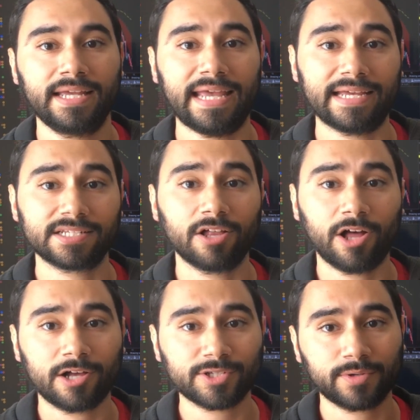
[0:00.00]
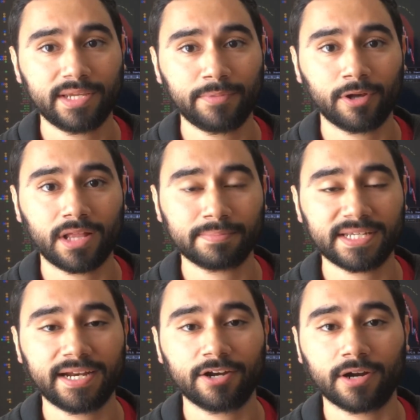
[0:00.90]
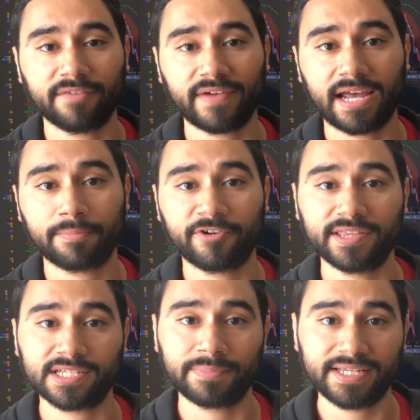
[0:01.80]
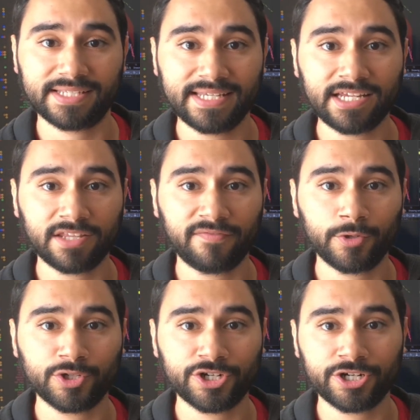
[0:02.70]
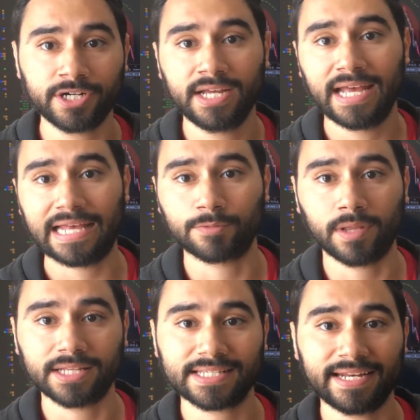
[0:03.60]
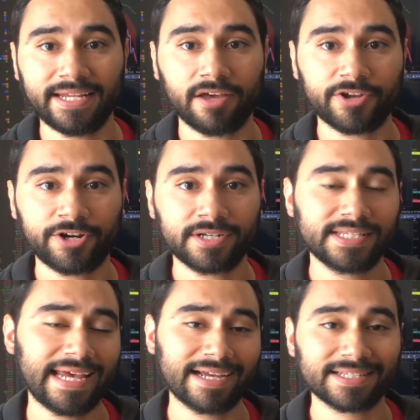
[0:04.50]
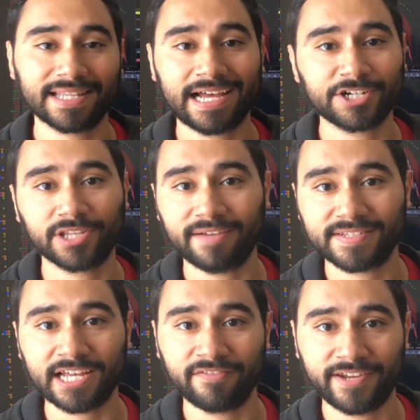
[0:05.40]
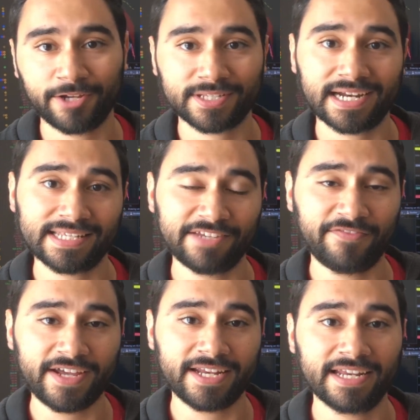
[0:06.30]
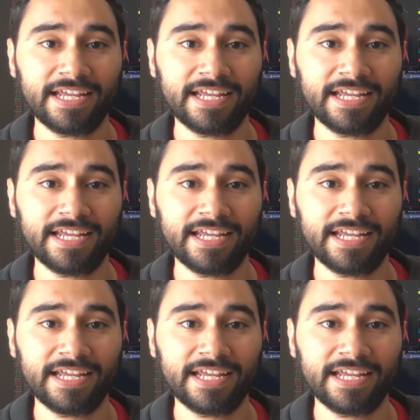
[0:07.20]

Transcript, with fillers: And I'll also keep you all updated on if I upgrade this P C in the future, as well as any other tech slash lifestyle videos that I see fit.